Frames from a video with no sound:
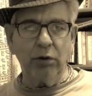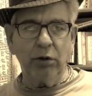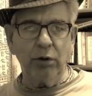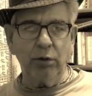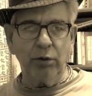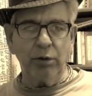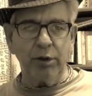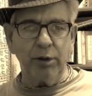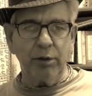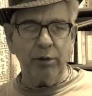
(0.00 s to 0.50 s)

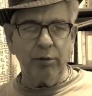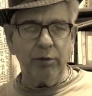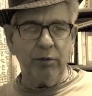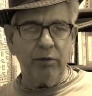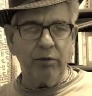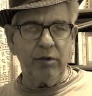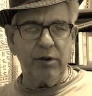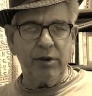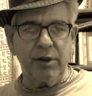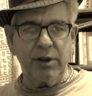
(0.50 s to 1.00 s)
who was
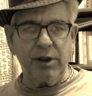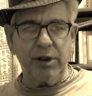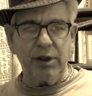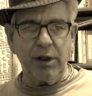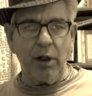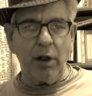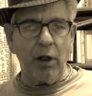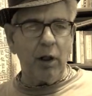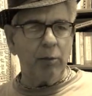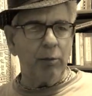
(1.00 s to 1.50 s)
the
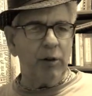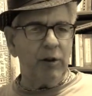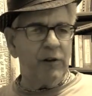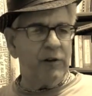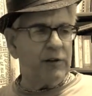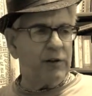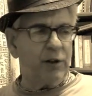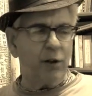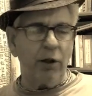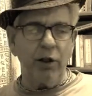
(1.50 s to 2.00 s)

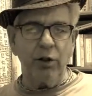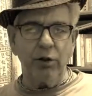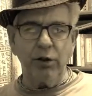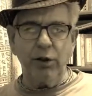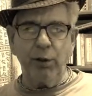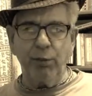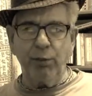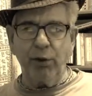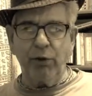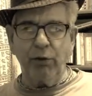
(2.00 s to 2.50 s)

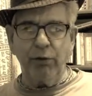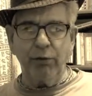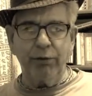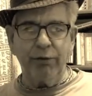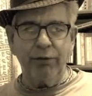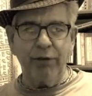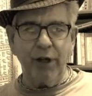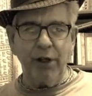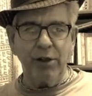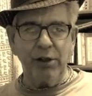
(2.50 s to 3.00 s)
stereotypical
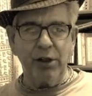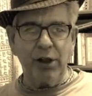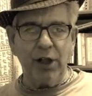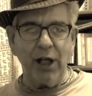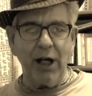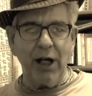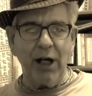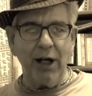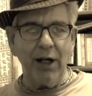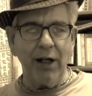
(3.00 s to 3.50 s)
French
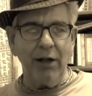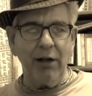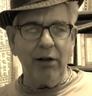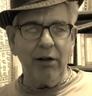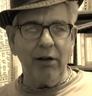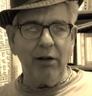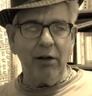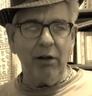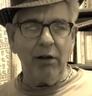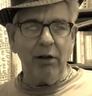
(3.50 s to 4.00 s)
guy.
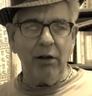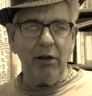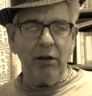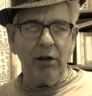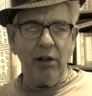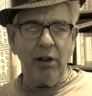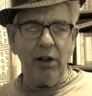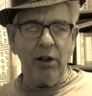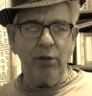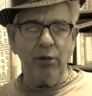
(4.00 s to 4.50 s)

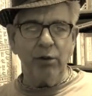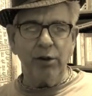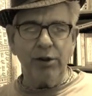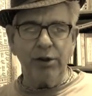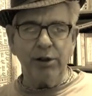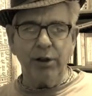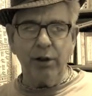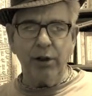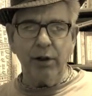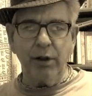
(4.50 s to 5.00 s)
He
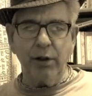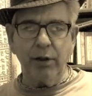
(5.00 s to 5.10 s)
was